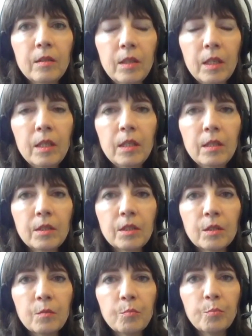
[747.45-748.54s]

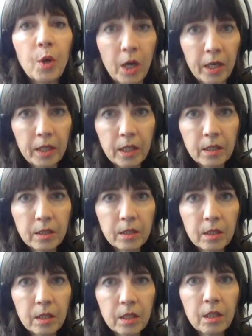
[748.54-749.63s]
these
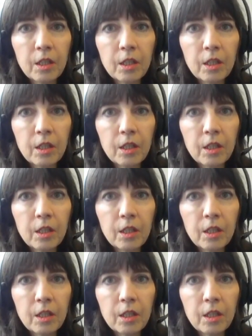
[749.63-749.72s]
products